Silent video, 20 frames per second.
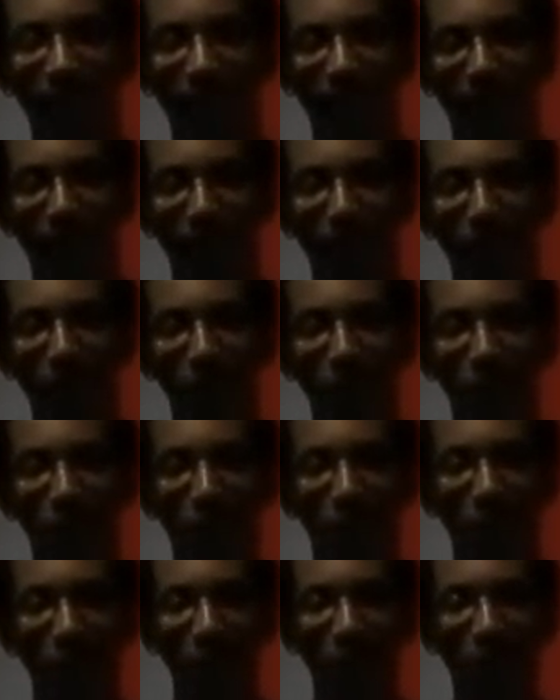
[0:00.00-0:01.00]

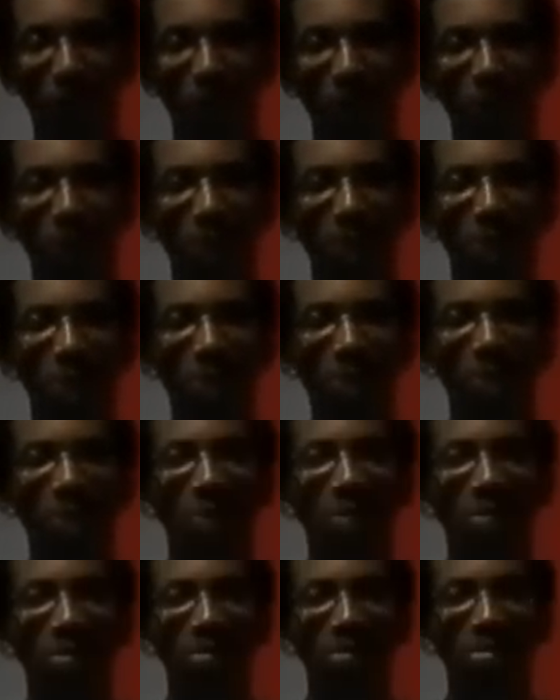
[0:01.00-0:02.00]

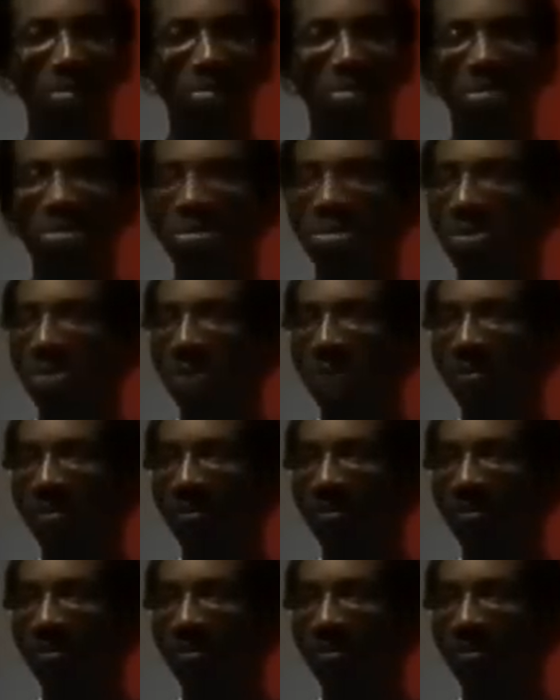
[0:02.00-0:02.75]
(silence)